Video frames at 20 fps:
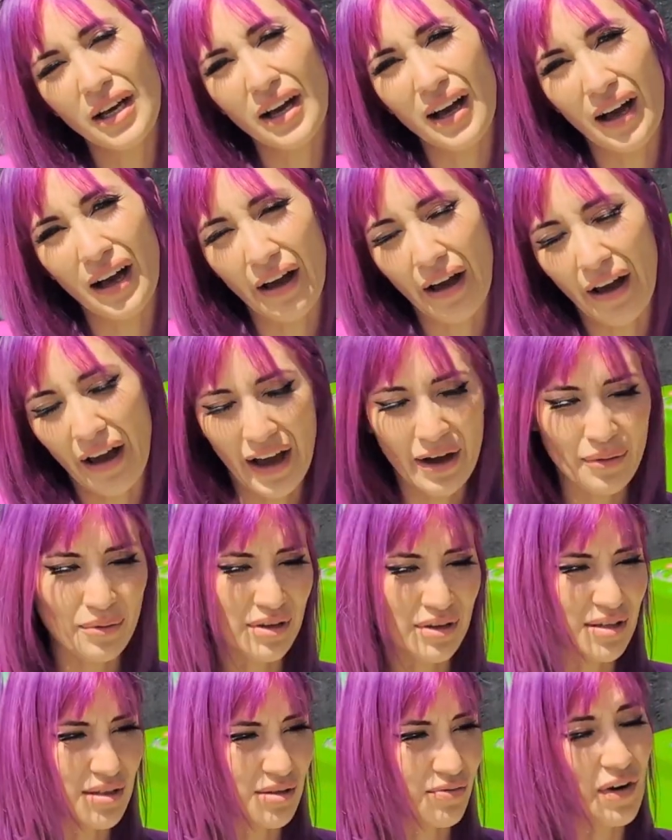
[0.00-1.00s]
I
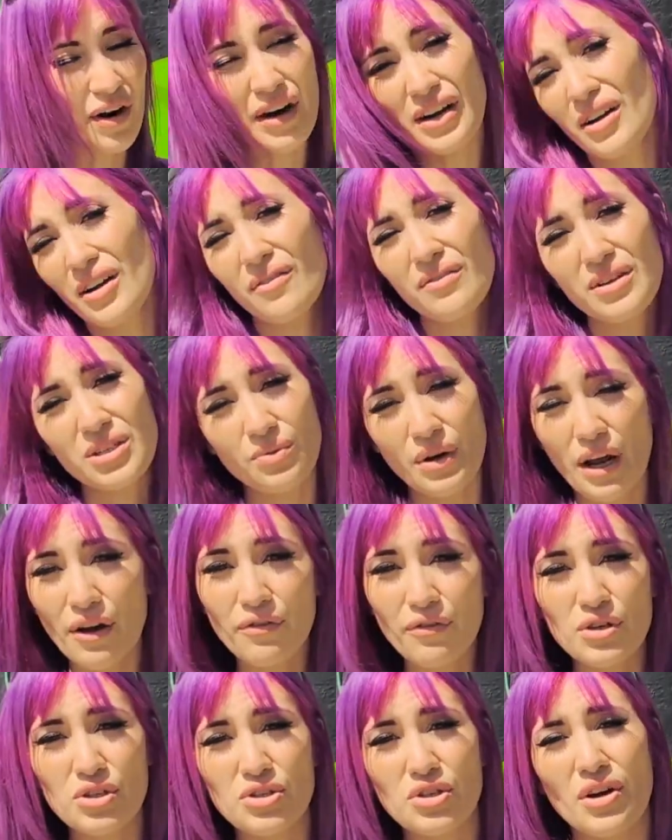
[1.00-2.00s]
was very nervous when I
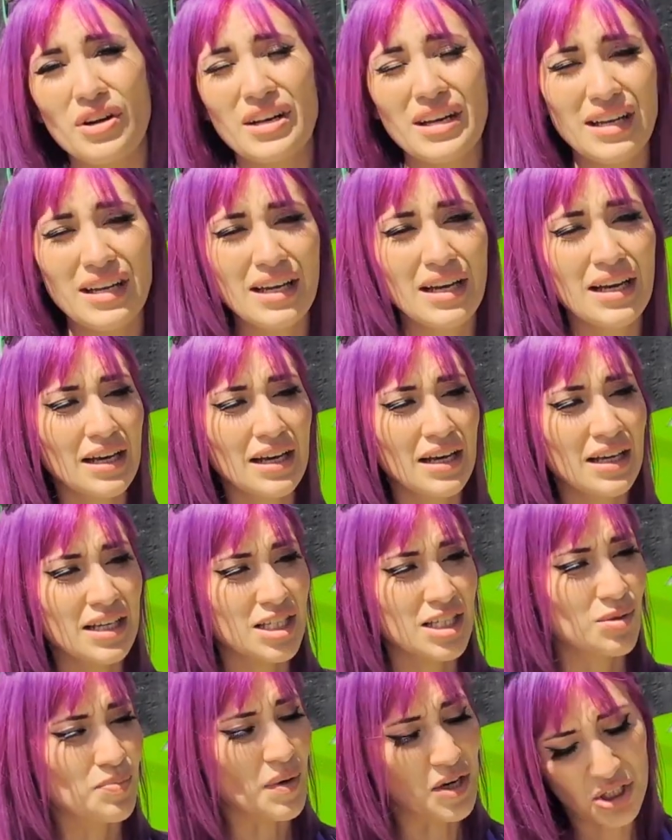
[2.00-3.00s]
first started,
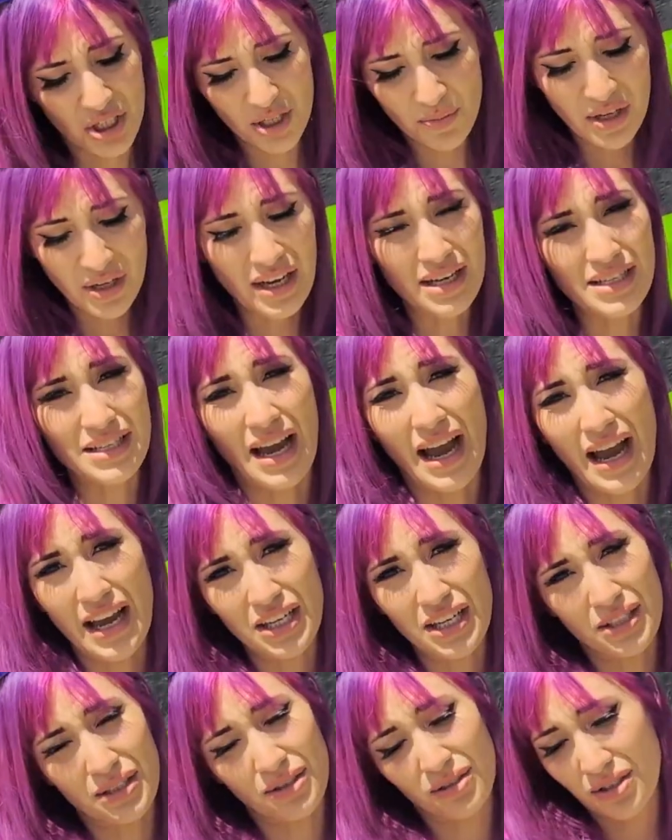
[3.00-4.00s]
especially because
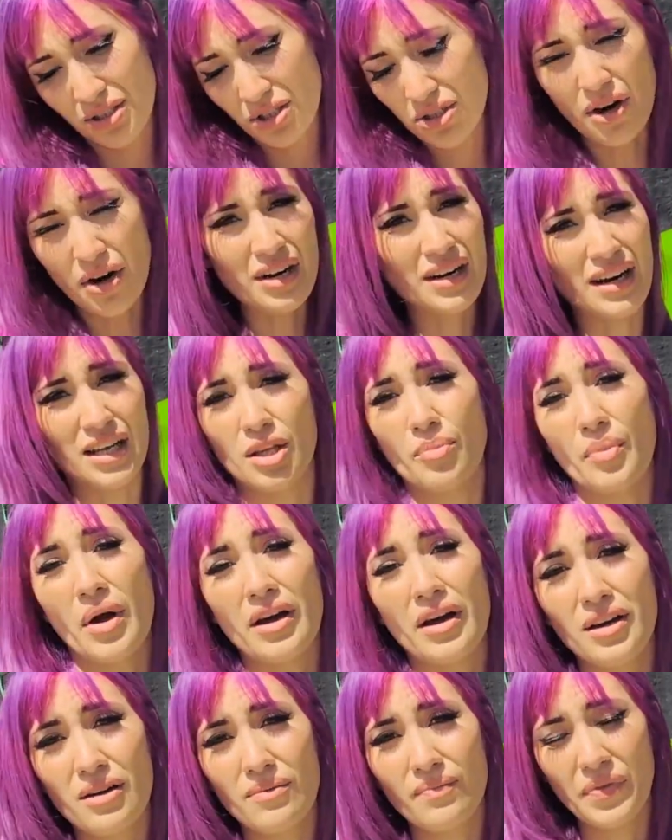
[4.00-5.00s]
I started at the
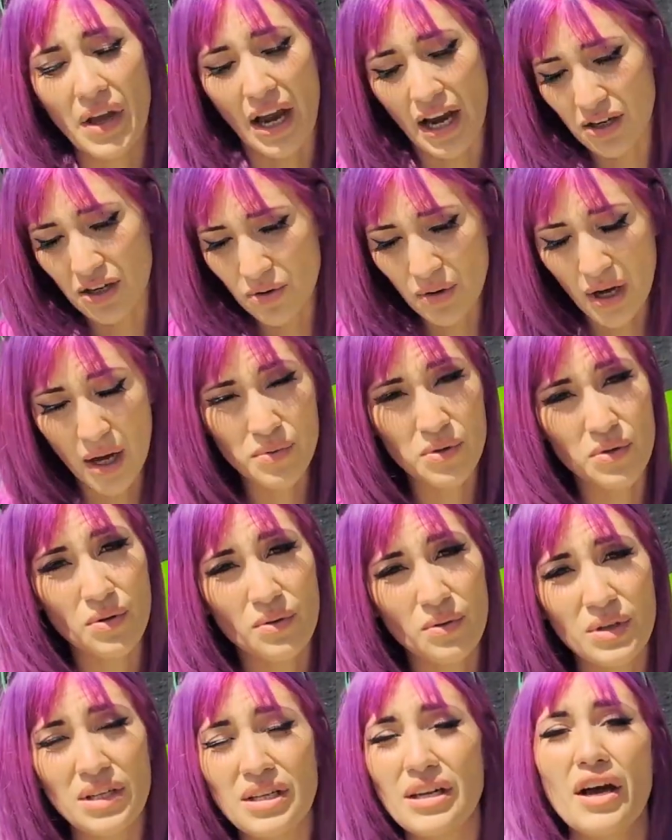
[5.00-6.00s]
bottom. I knew
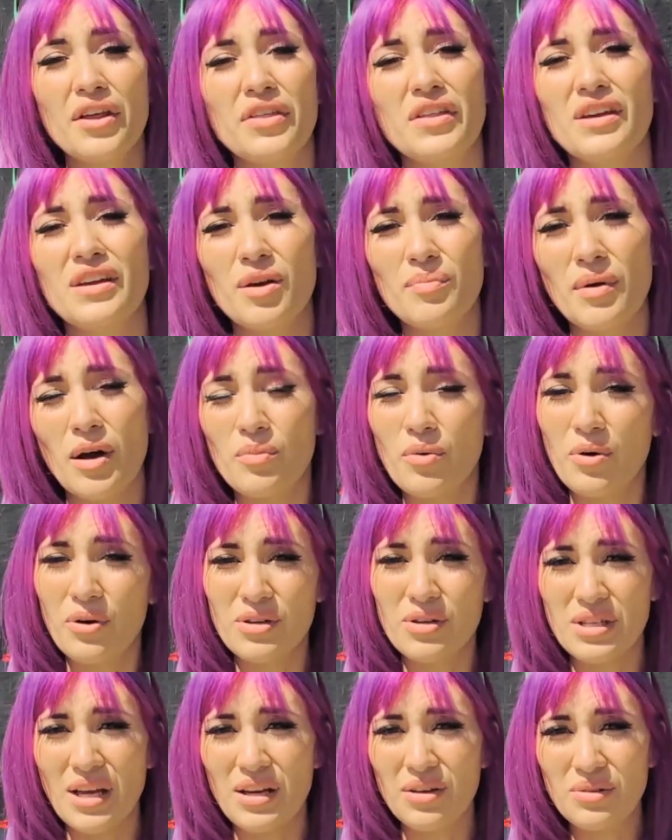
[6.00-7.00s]
absolutely nothing about
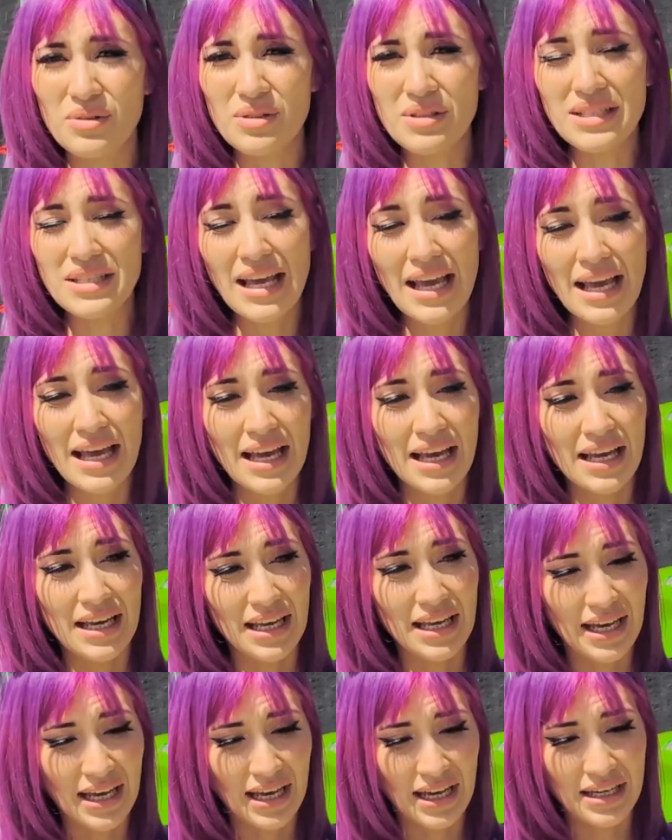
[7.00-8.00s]
motorcycles,
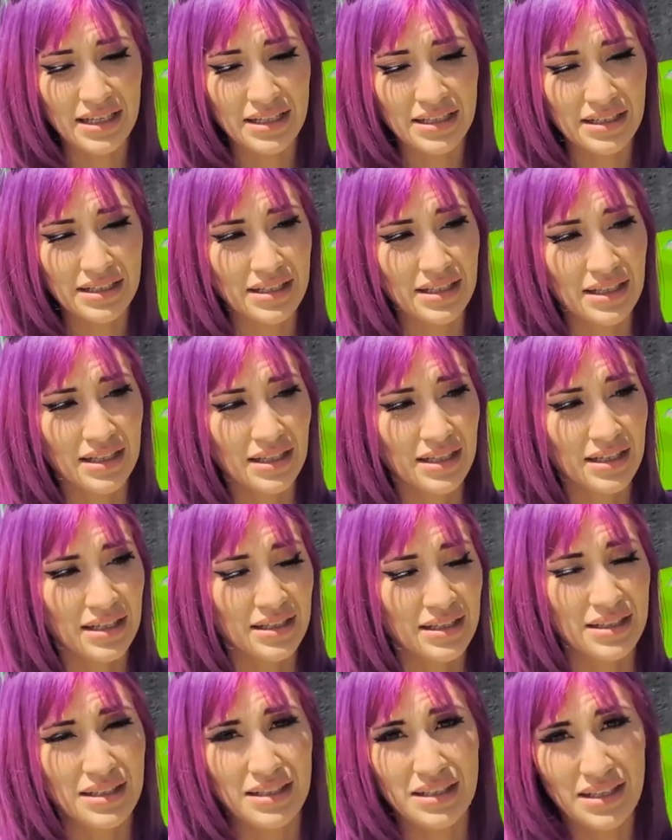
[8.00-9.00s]
and
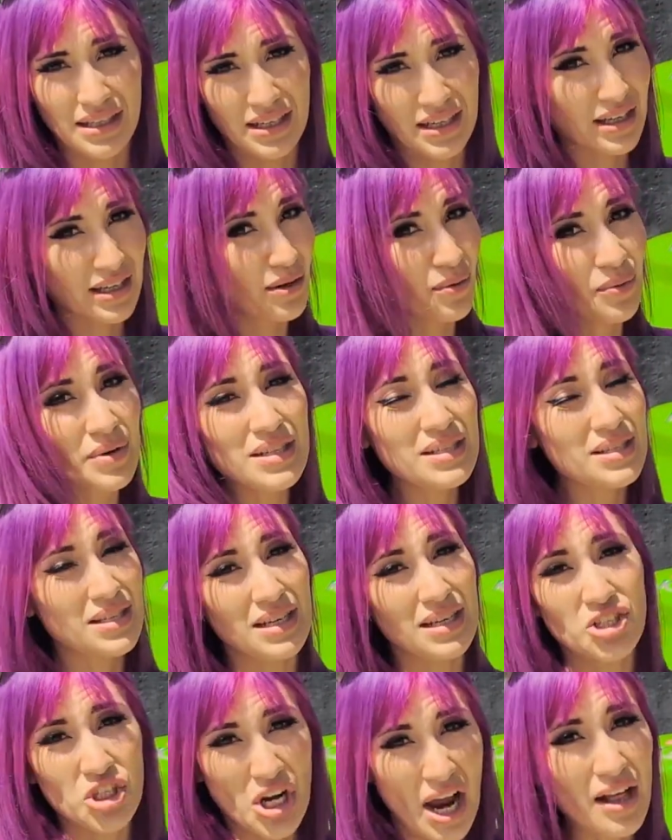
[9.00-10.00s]
it was
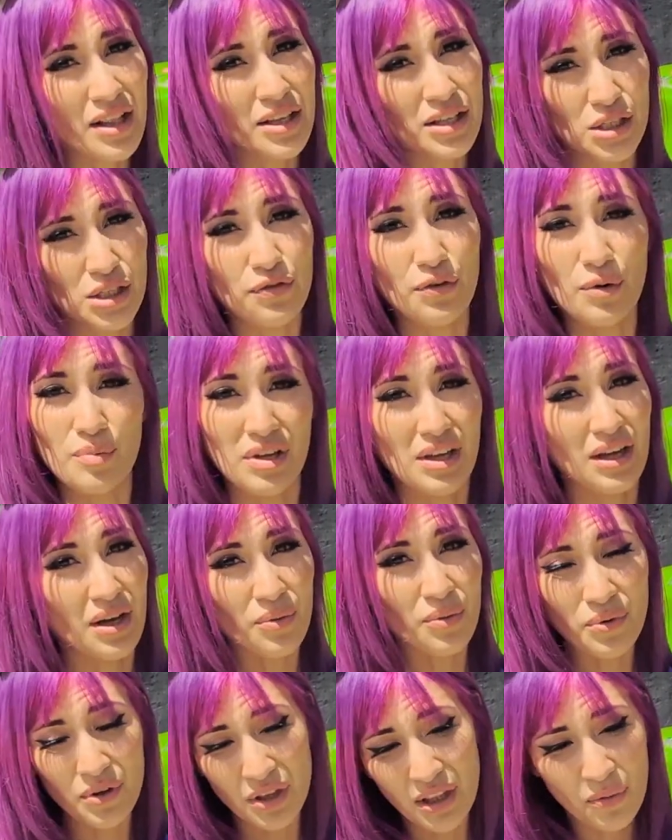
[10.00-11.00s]
a challenge for me. It
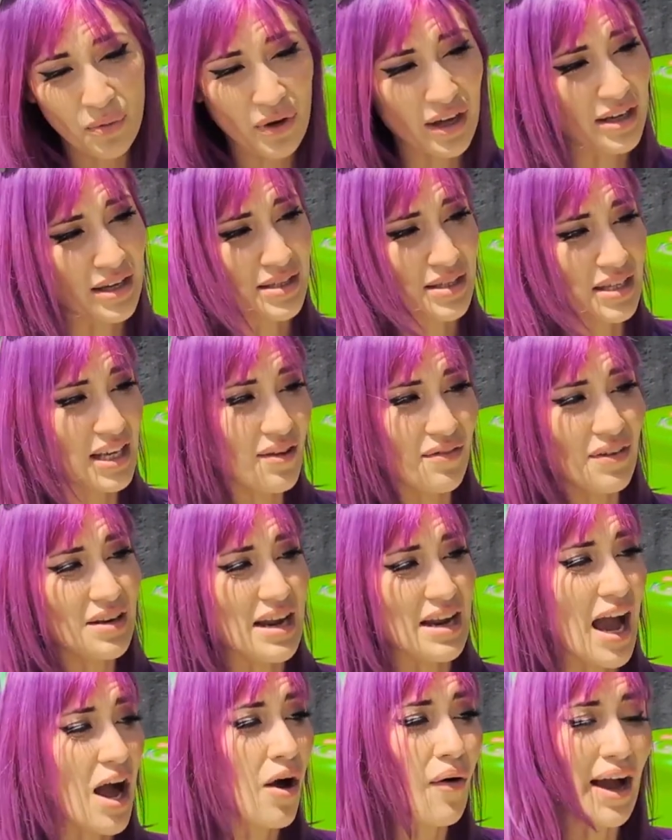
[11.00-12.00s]
really was. Even
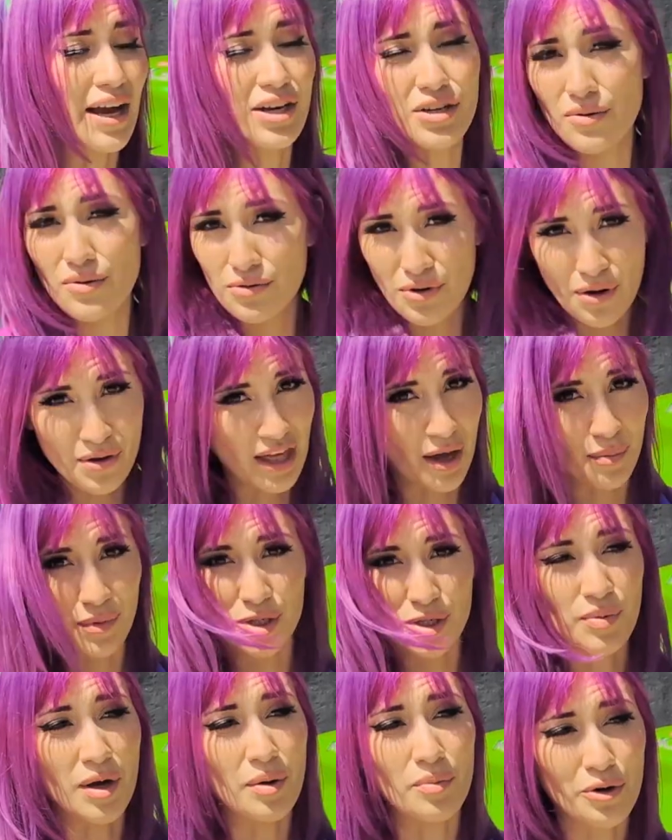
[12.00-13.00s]
now, I don't know that much
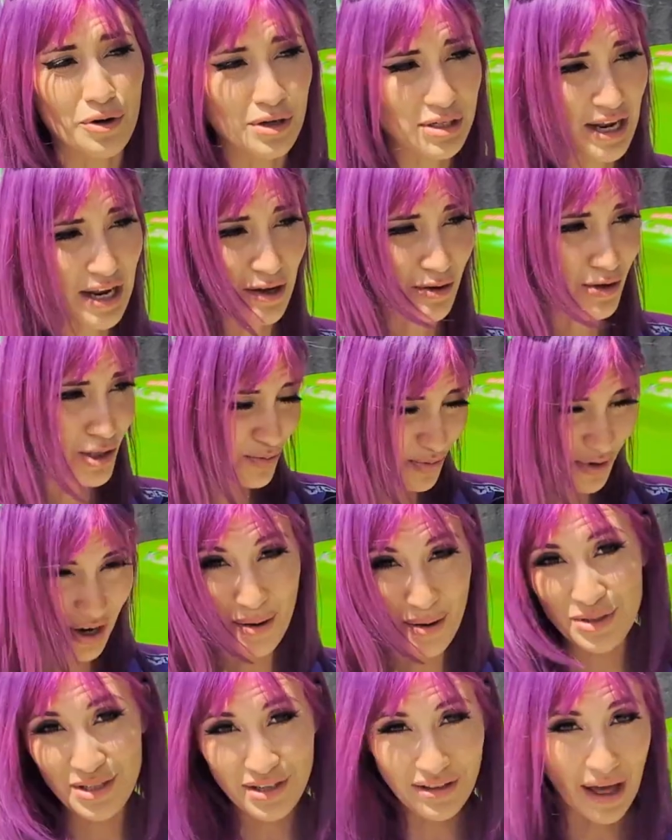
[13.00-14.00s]
about motorcycles, but I'm
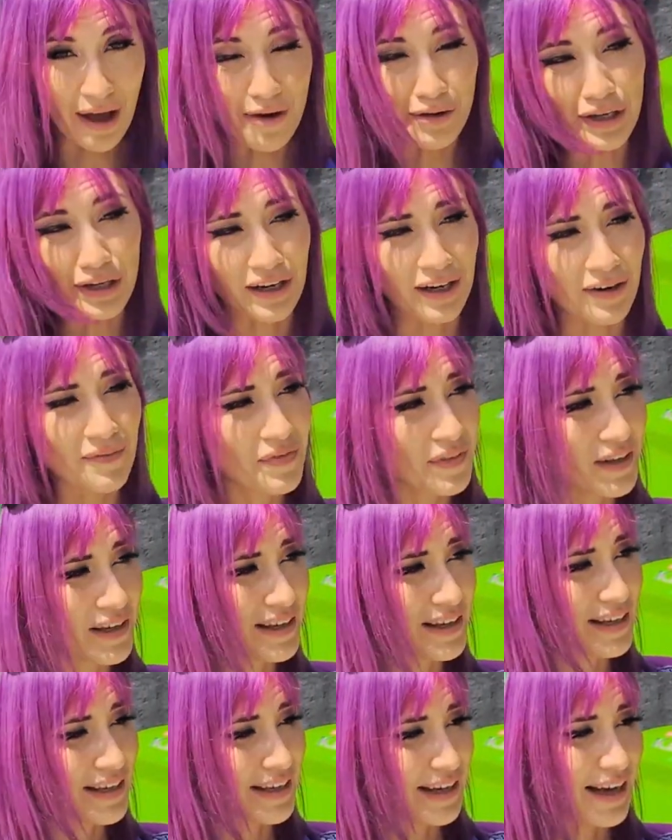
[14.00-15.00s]
still out here,
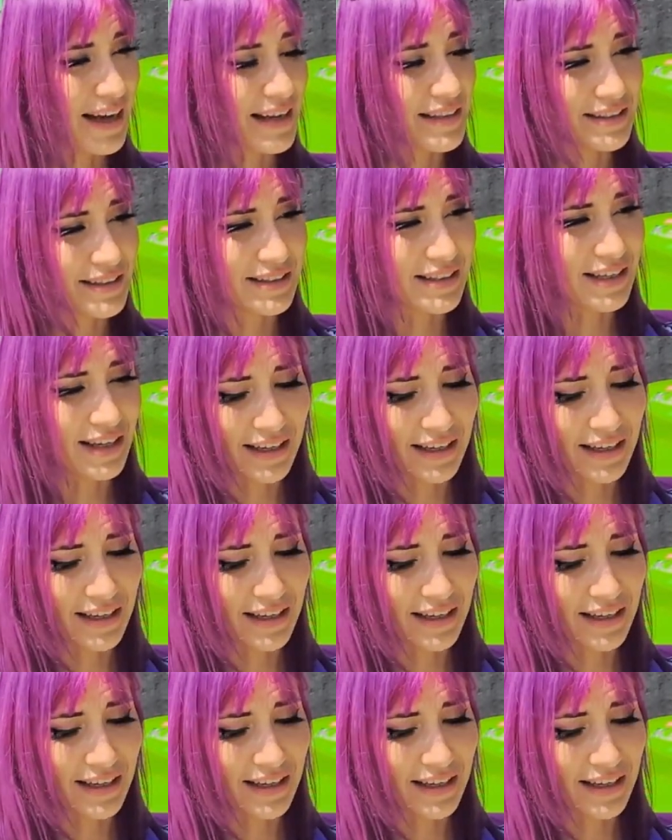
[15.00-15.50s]
and